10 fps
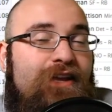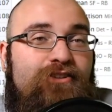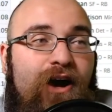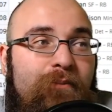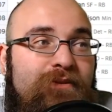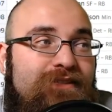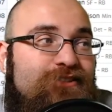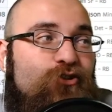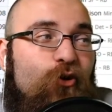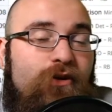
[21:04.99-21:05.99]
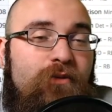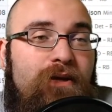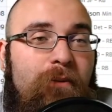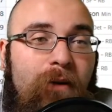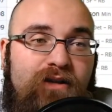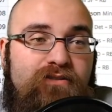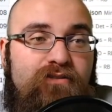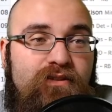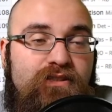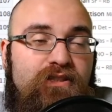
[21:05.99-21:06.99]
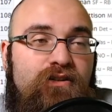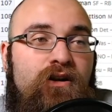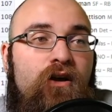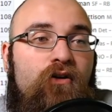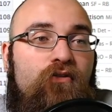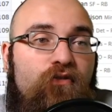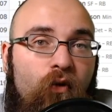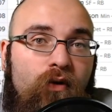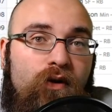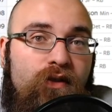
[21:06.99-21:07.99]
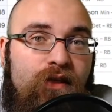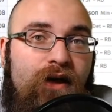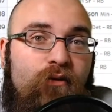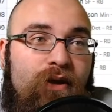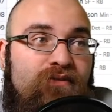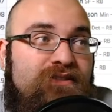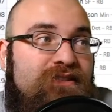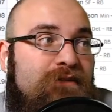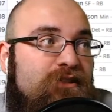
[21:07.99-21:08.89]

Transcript: Dobbins is going to be a monster this year for that Ravens team,